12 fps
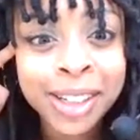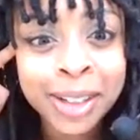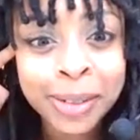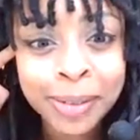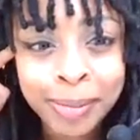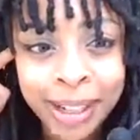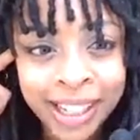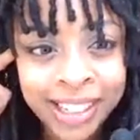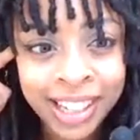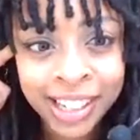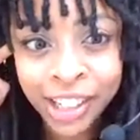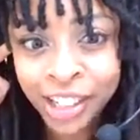
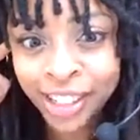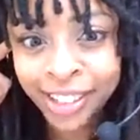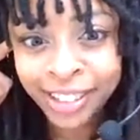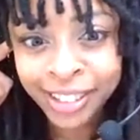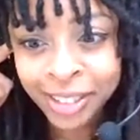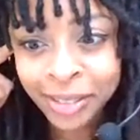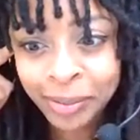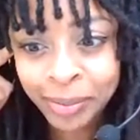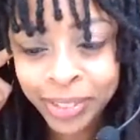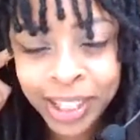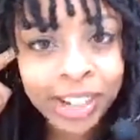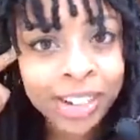attention. Can
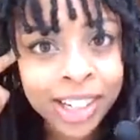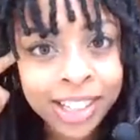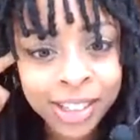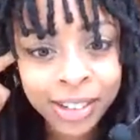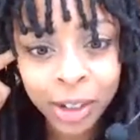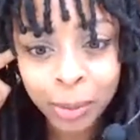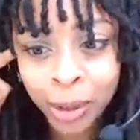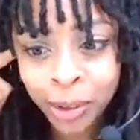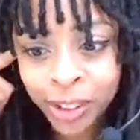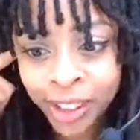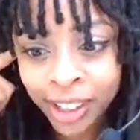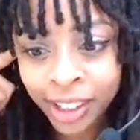you guys still hear me
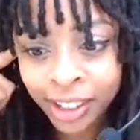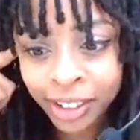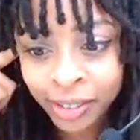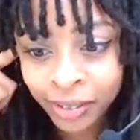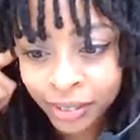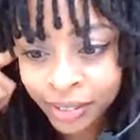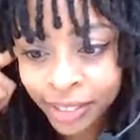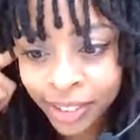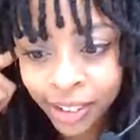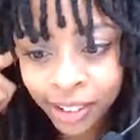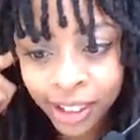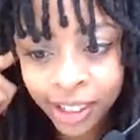okay?
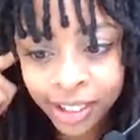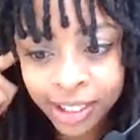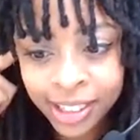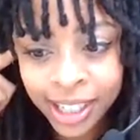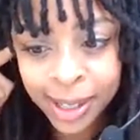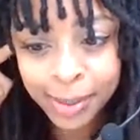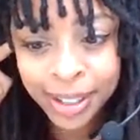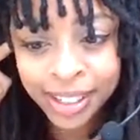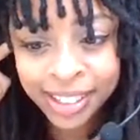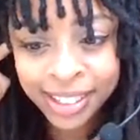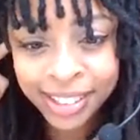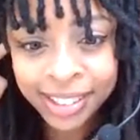Ohayou gozaimasu.